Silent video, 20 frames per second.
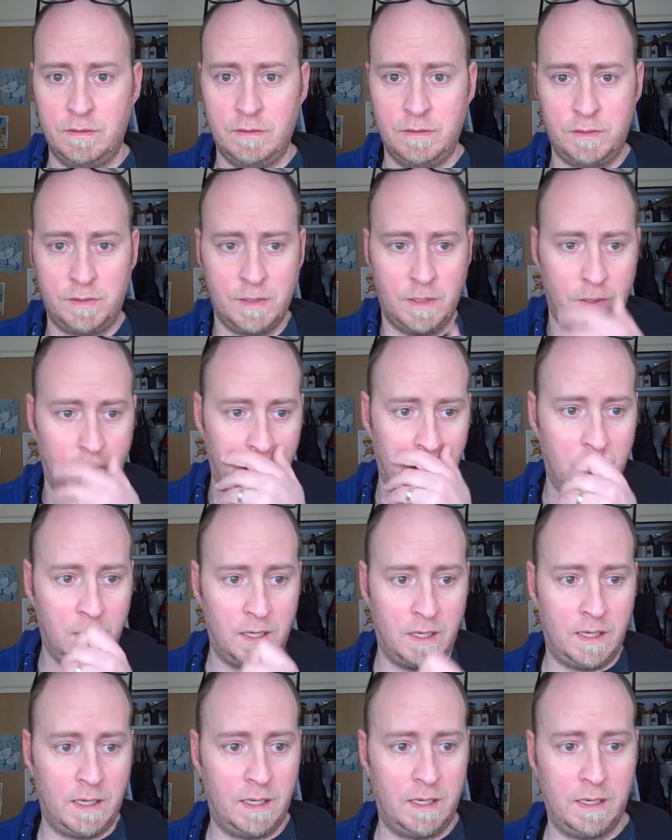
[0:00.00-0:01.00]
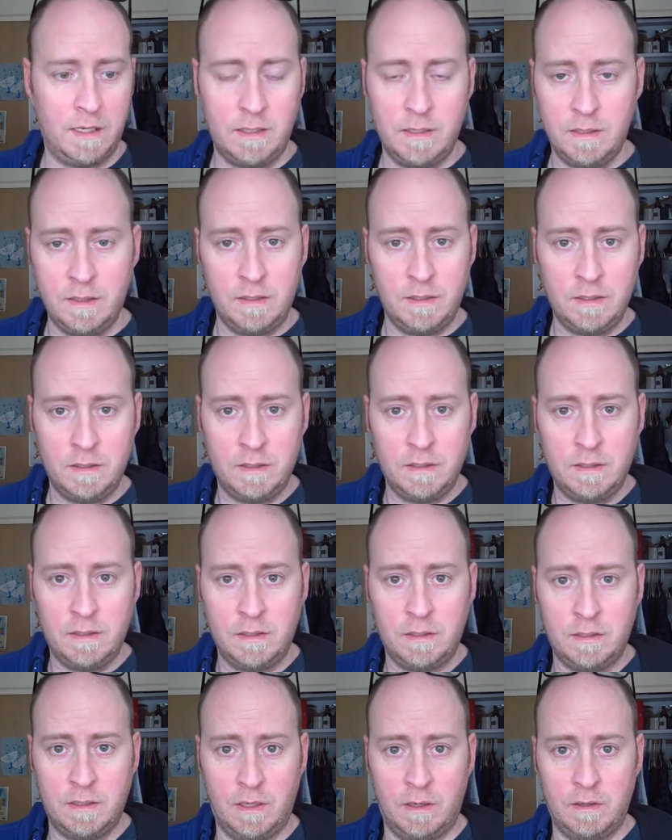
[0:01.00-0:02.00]
so uh,
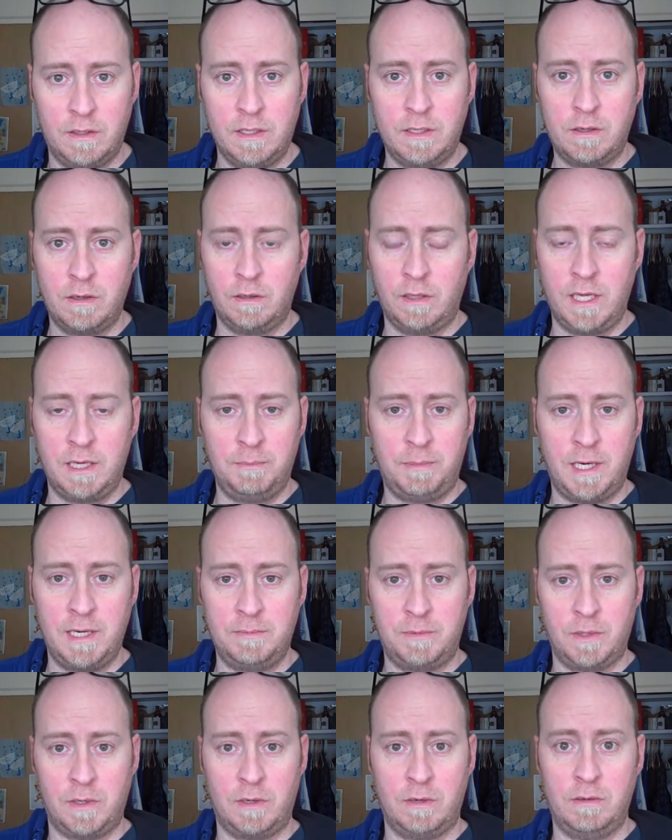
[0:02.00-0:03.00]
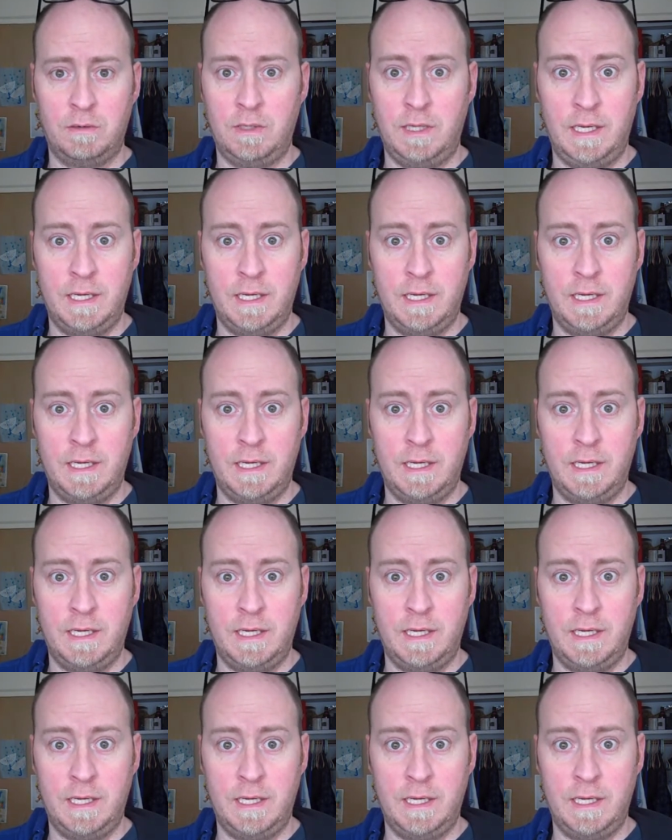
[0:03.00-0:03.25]
you know he could have laid pipe to her